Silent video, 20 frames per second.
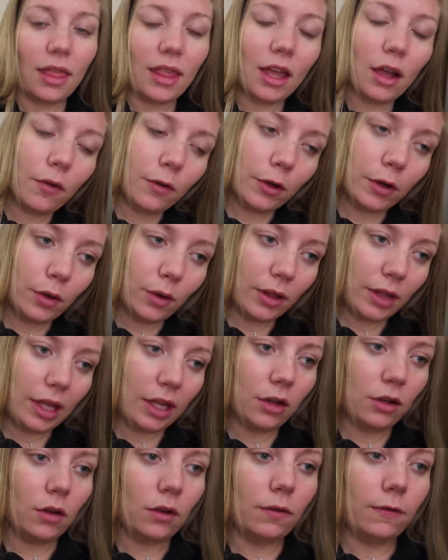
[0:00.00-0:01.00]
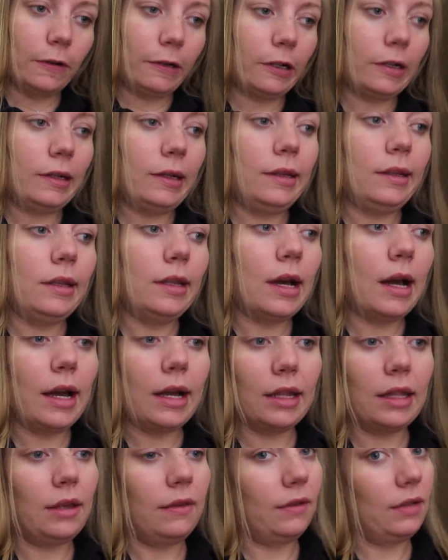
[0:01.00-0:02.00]
lay over in Orlando for
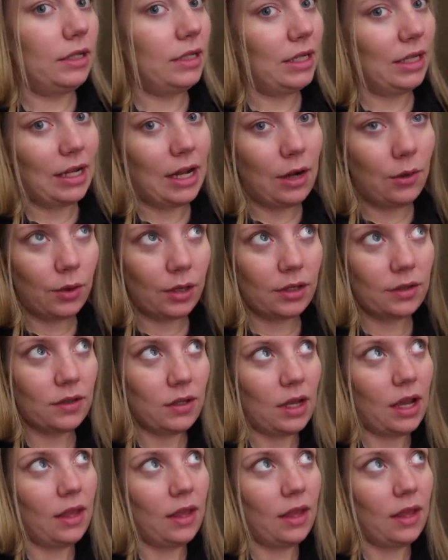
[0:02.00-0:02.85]
not even 10 hours,